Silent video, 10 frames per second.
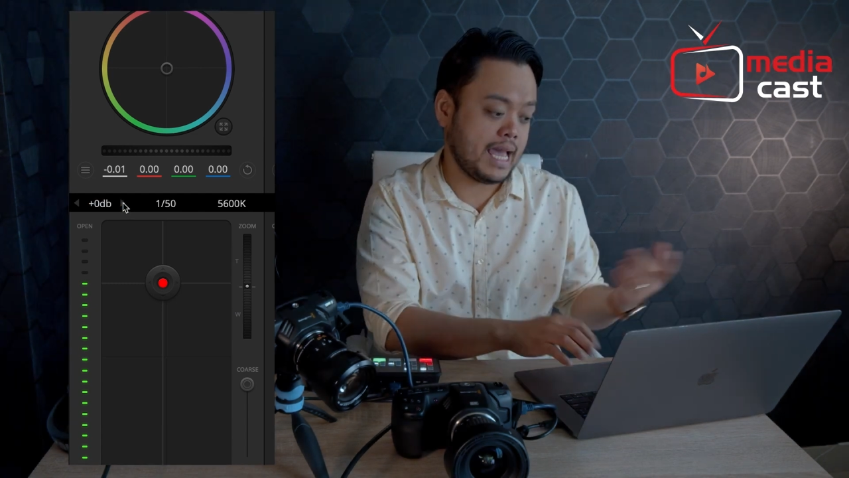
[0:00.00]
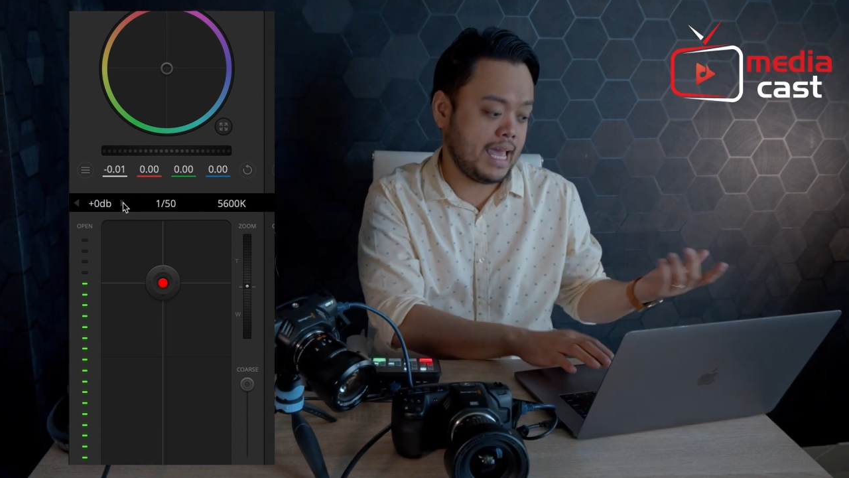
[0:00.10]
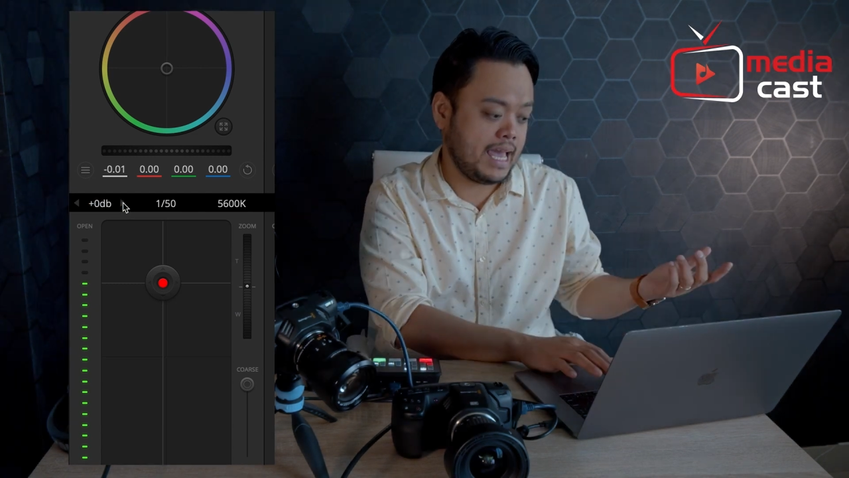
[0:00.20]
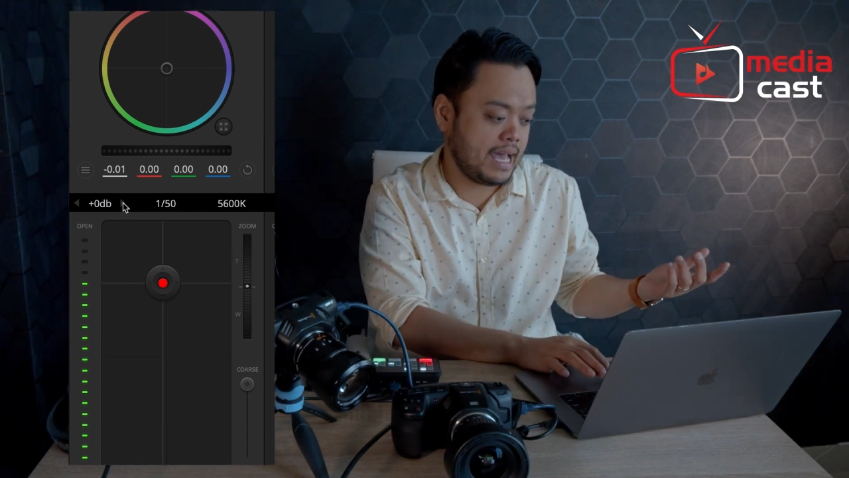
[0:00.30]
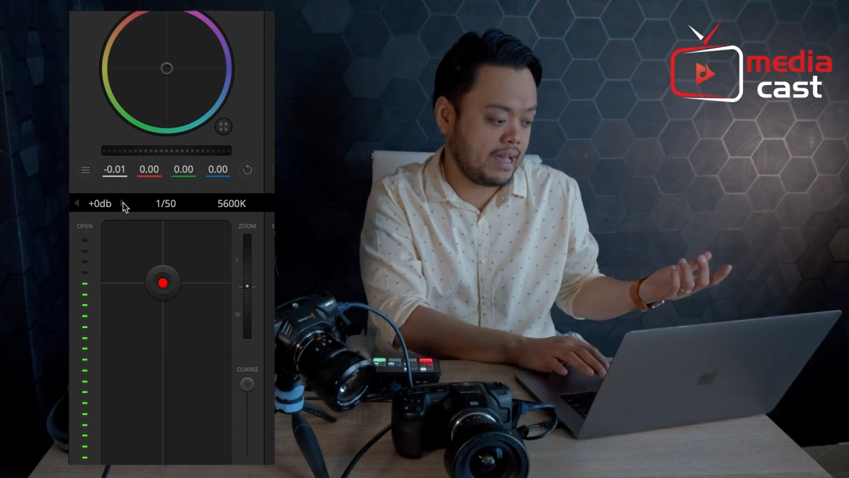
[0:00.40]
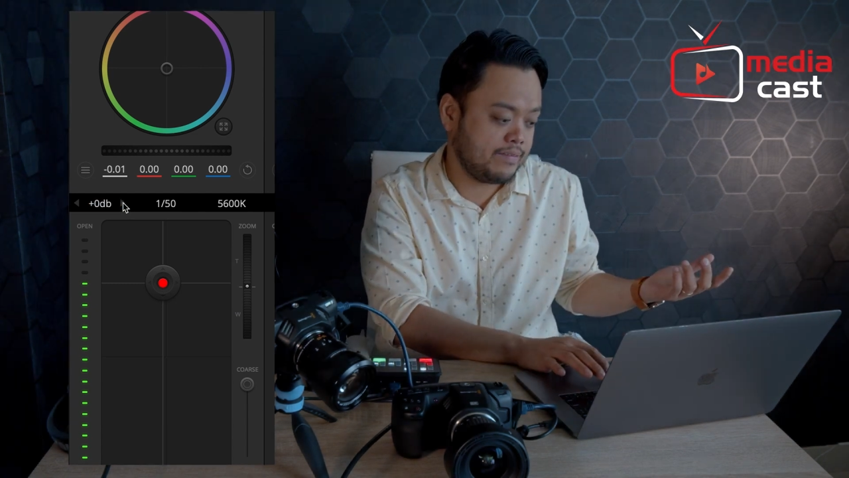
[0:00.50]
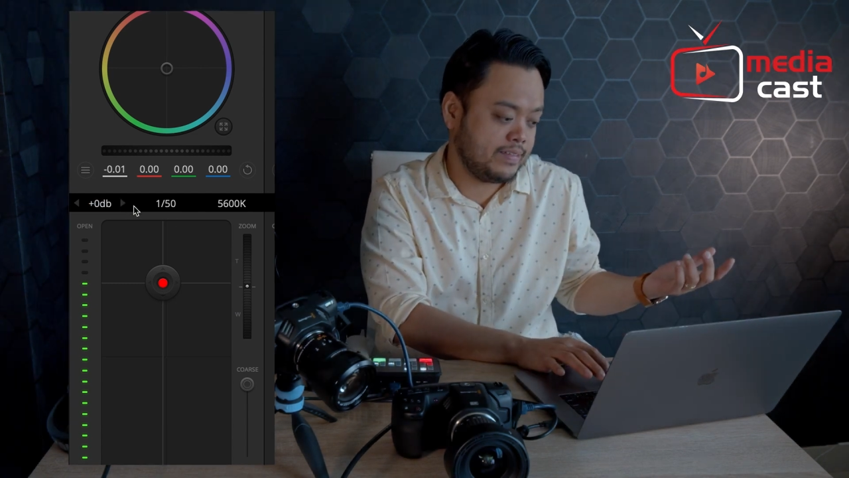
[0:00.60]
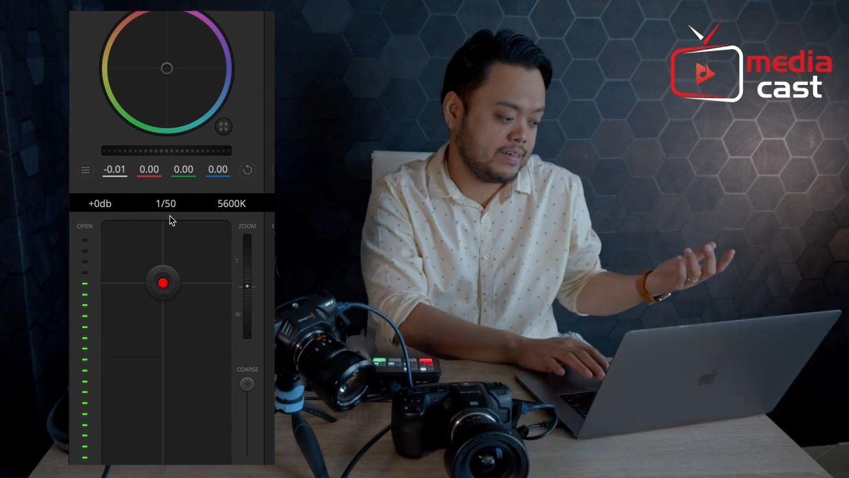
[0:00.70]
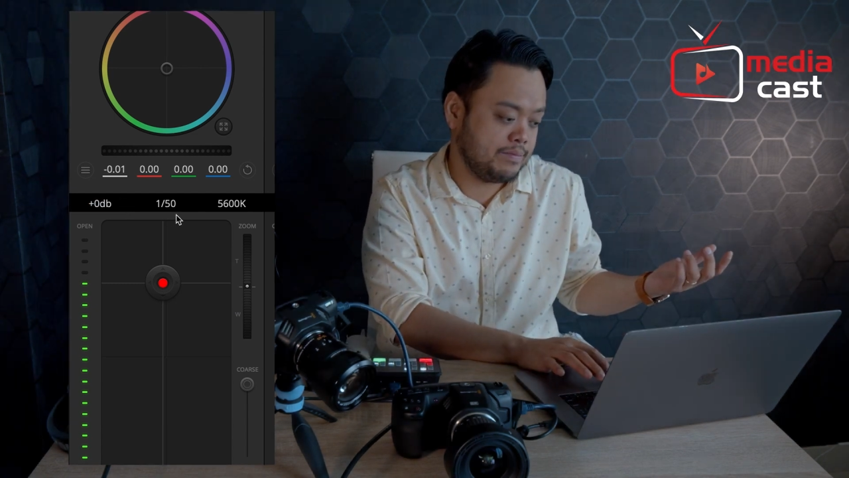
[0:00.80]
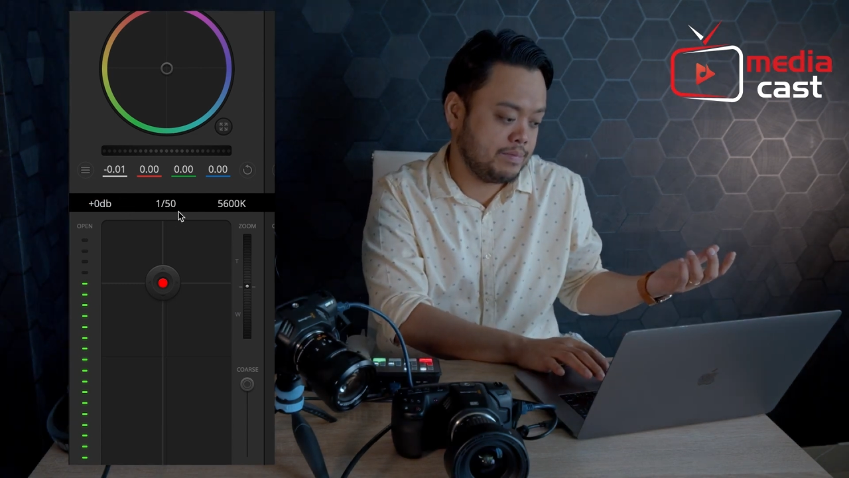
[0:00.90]
I have
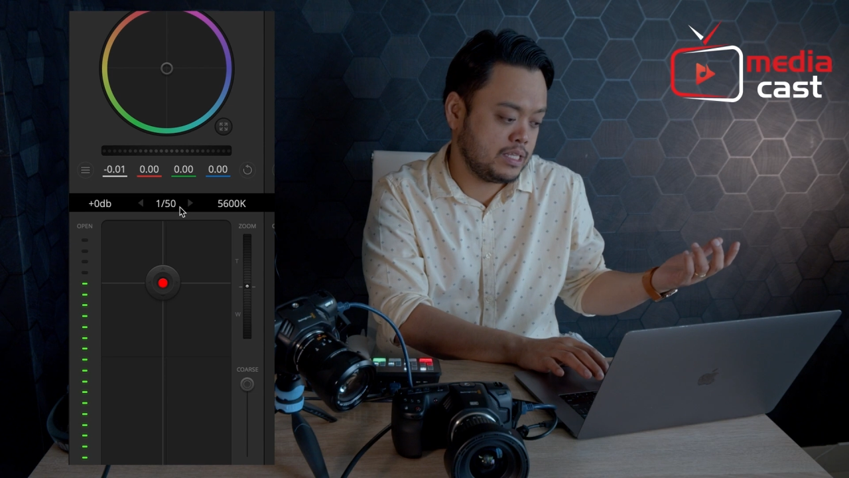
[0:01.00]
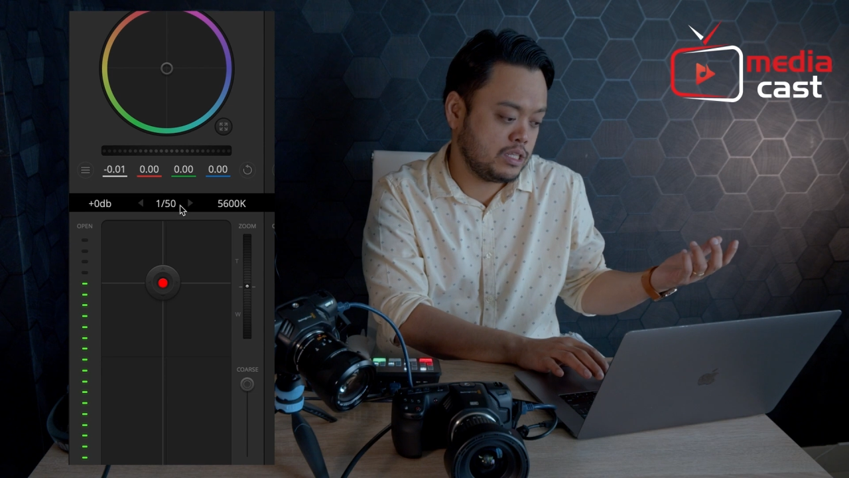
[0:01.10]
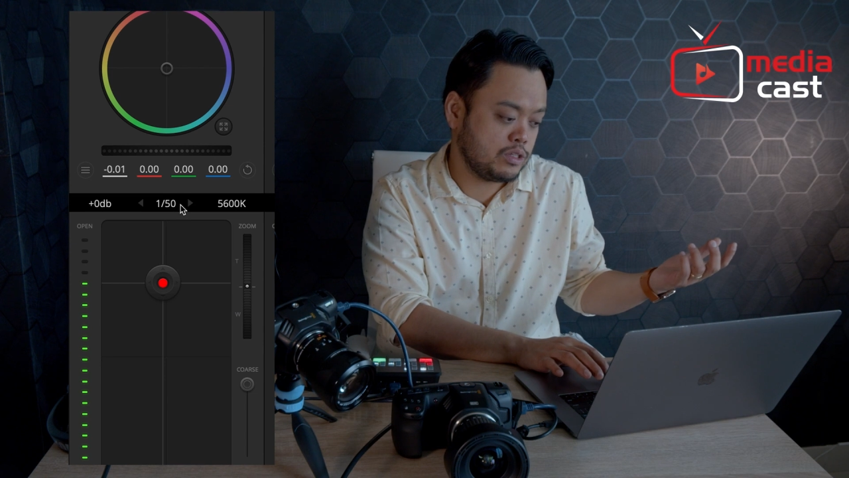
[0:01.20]
the ability